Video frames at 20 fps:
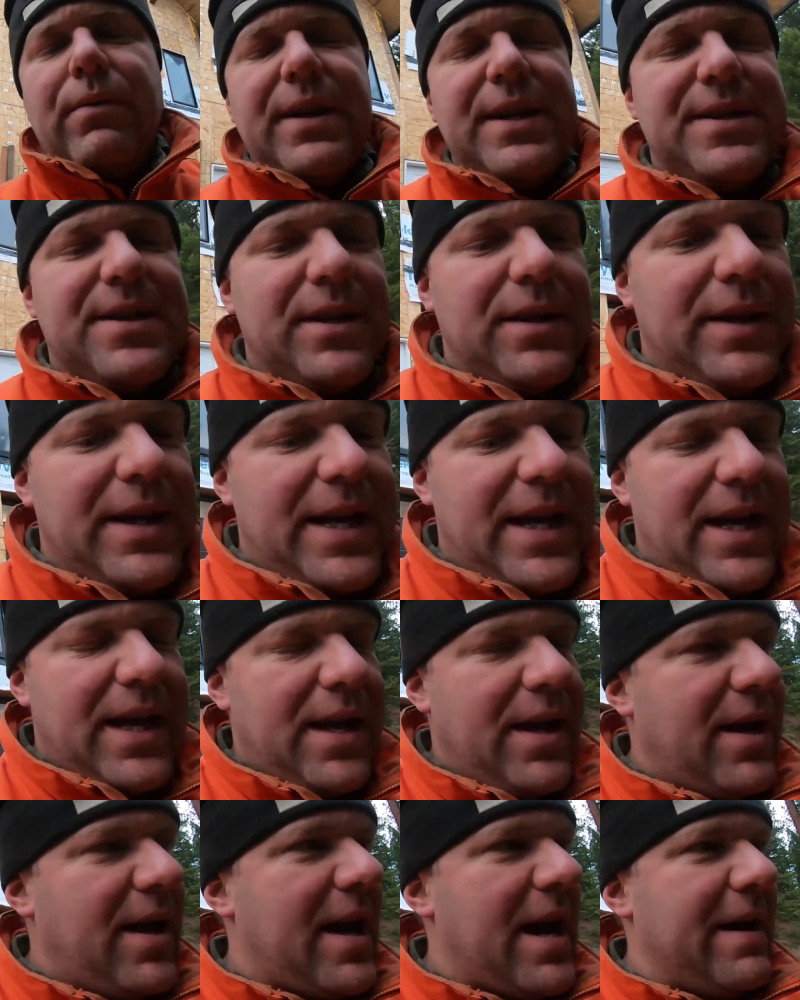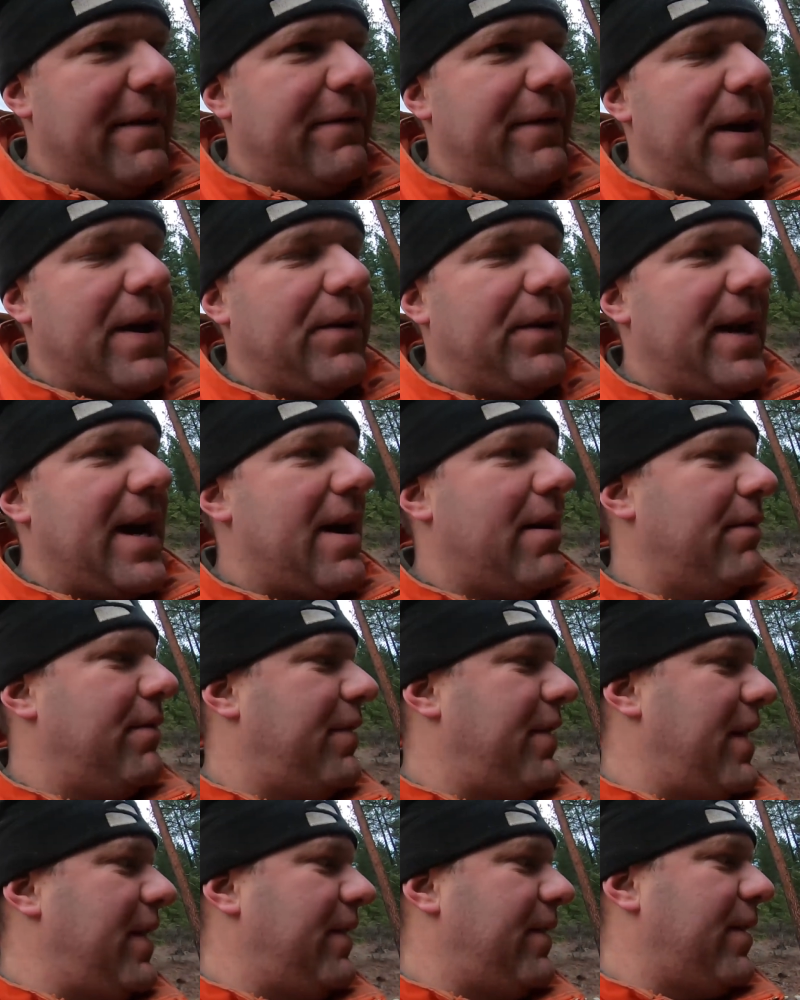Recently, I found
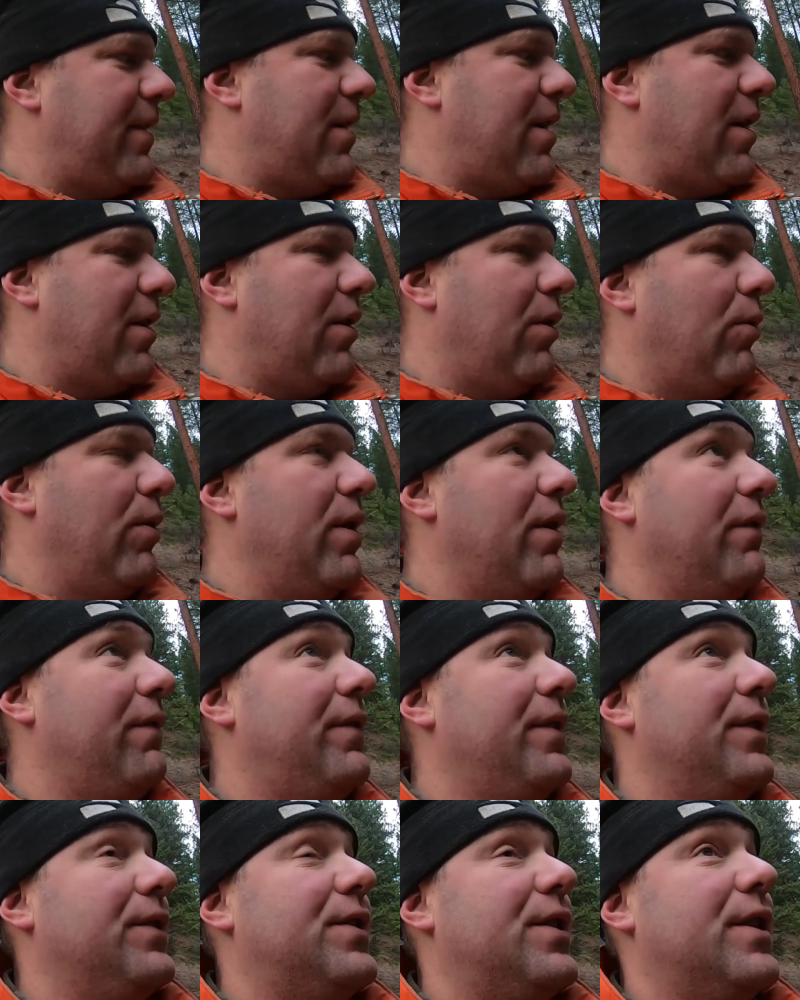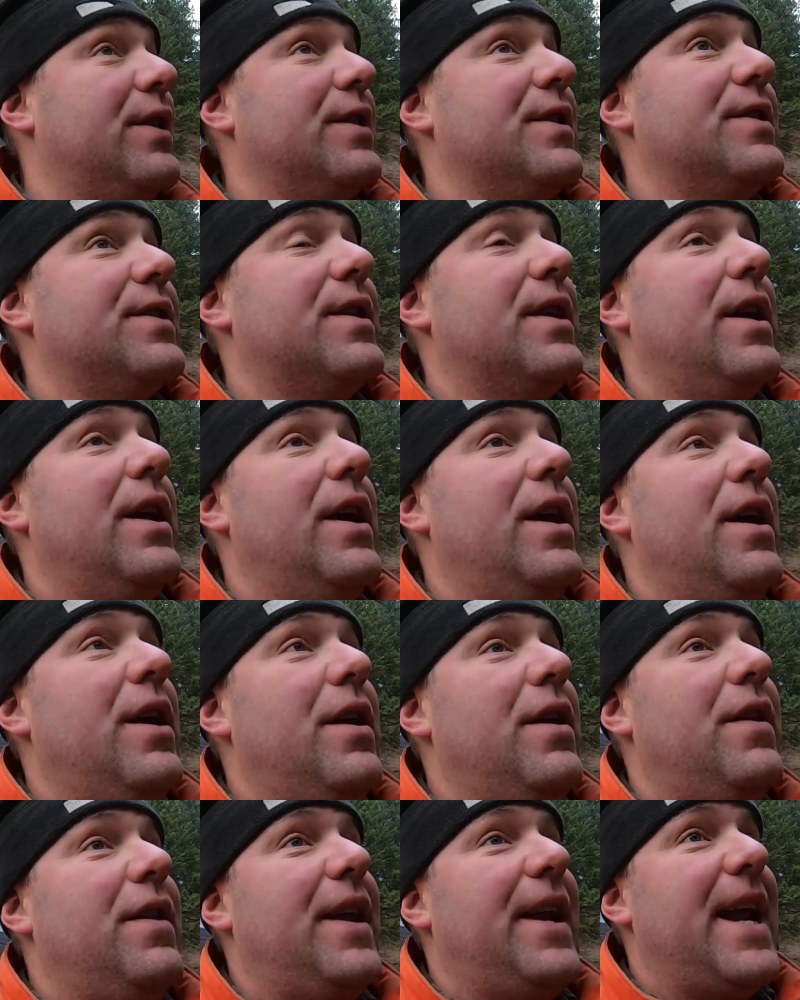out that there are oil filters
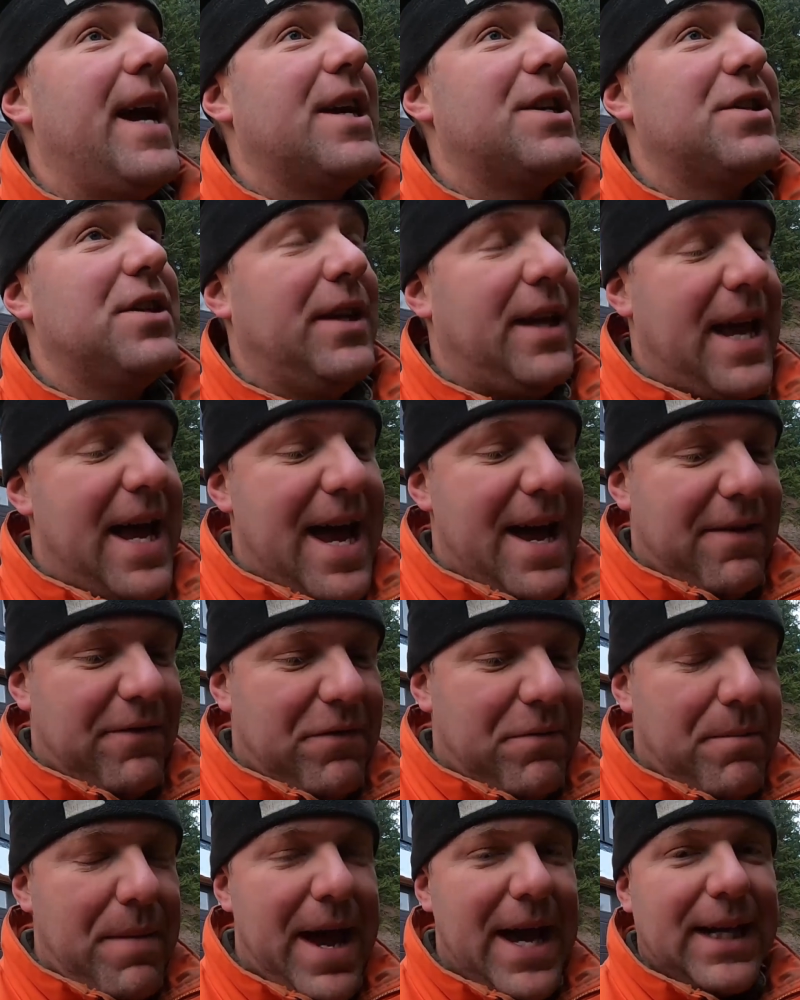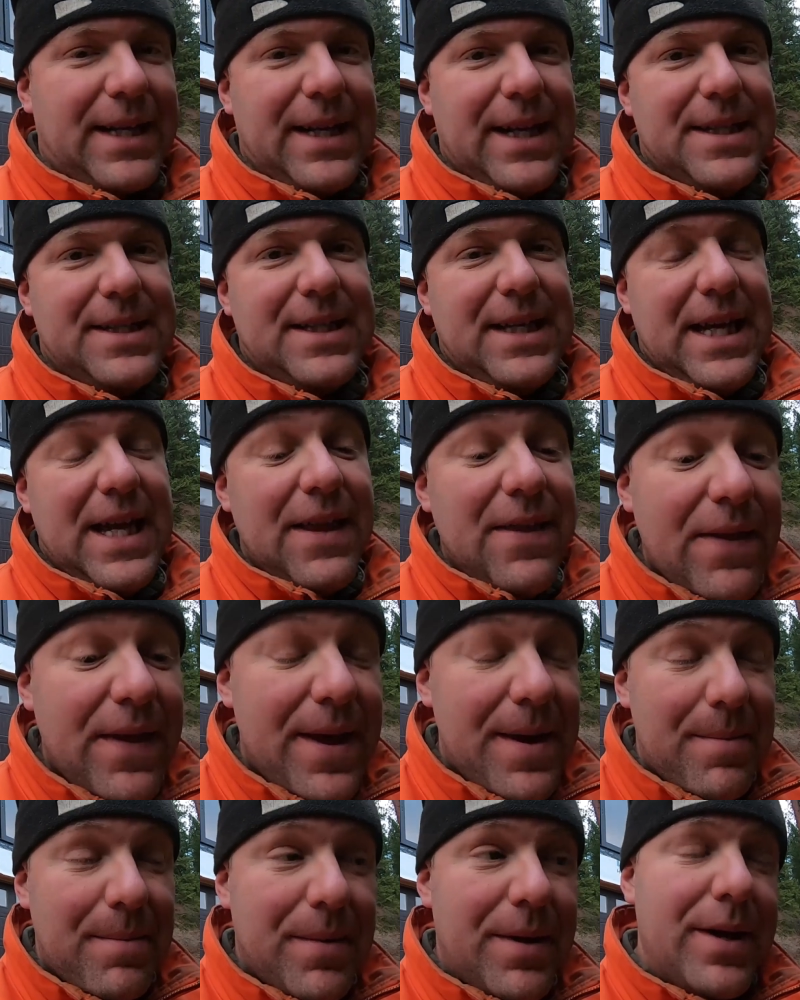that actually have magnets in
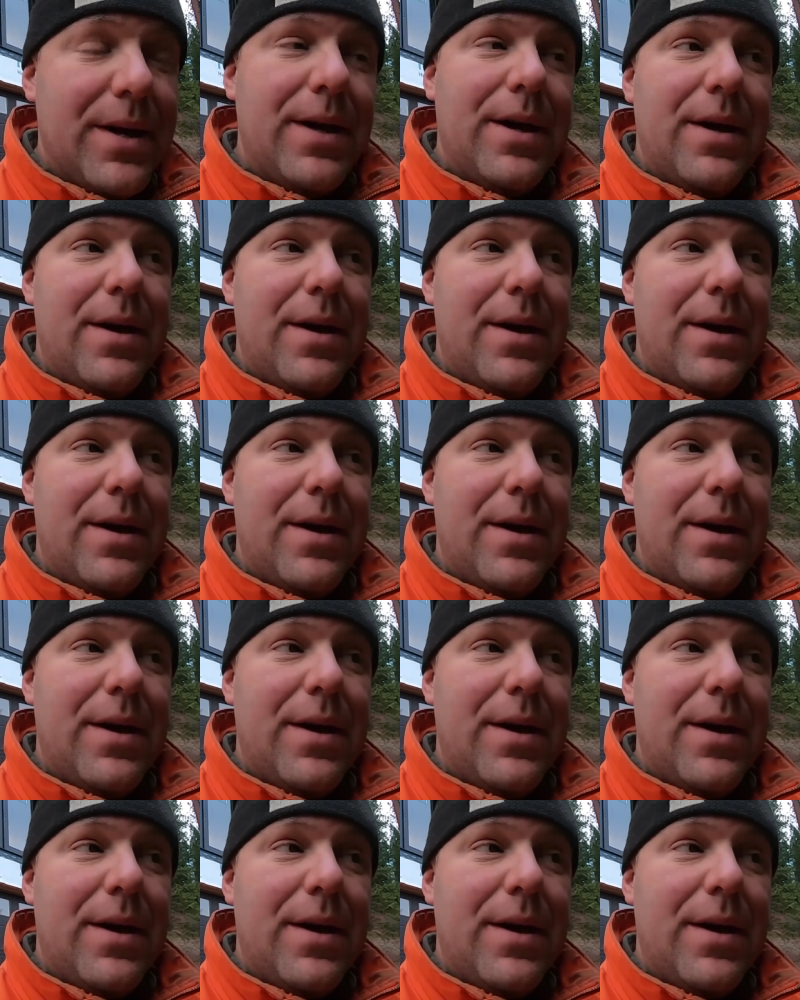them.